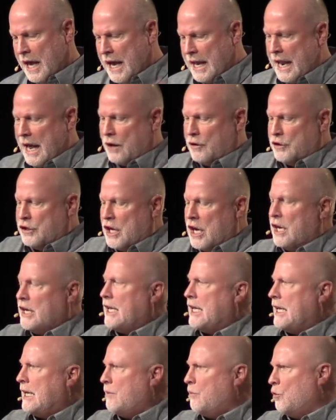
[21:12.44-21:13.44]
and how a young
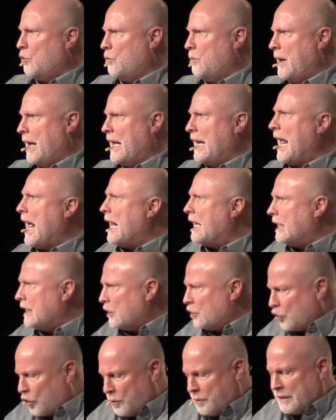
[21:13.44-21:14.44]
Hebrew man had
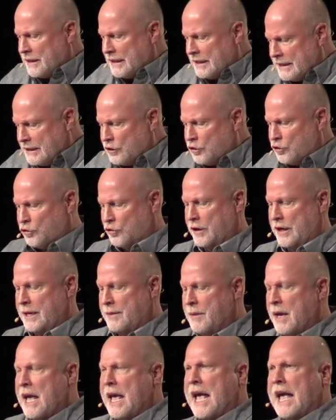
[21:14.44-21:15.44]
interpreted his
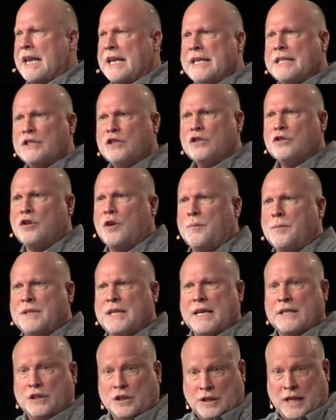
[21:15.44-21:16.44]
dream, and his
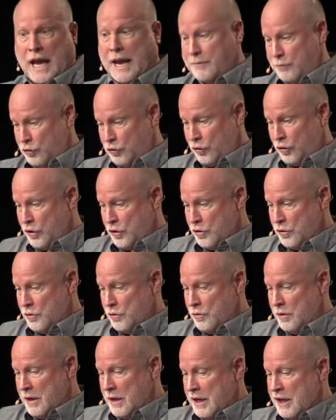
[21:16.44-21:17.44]
interpretation came
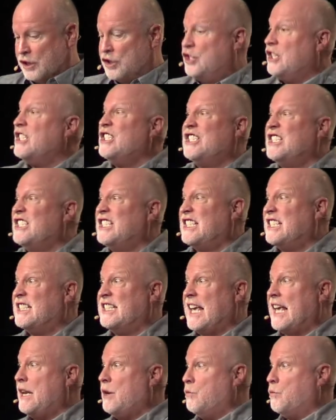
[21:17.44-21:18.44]
true just as he
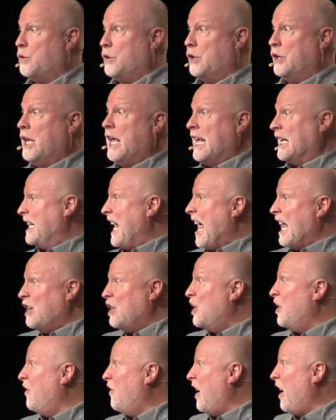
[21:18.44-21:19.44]
said it would, down
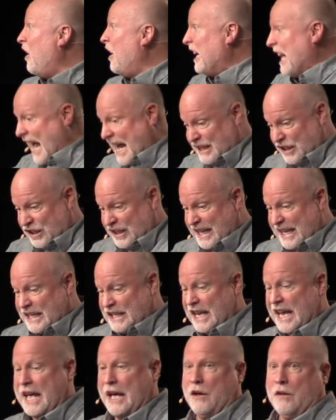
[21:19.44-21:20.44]
to the very last
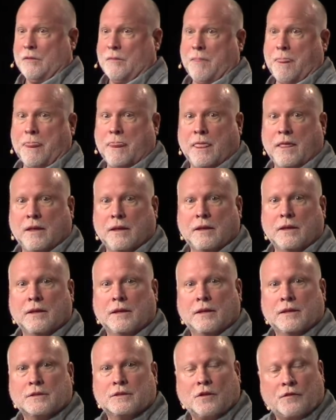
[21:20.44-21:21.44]
detail.
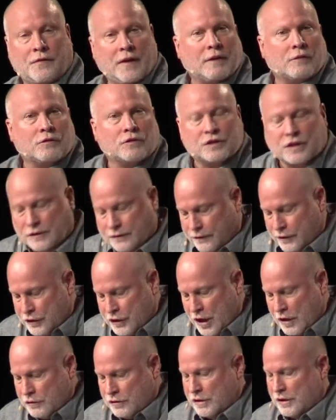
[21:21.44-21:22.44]
So Pharaoh sent for
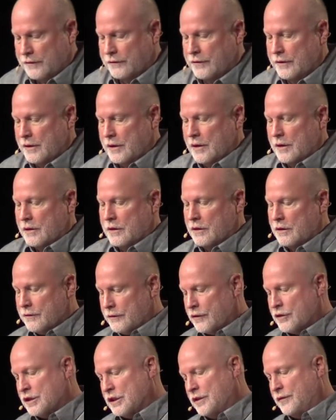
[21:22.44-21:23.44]
Joseph. Look at
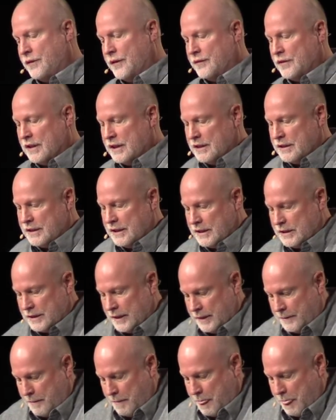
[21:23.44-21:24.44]
verses 15 and
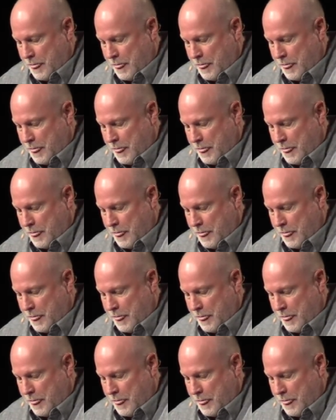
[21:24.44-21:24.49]
16.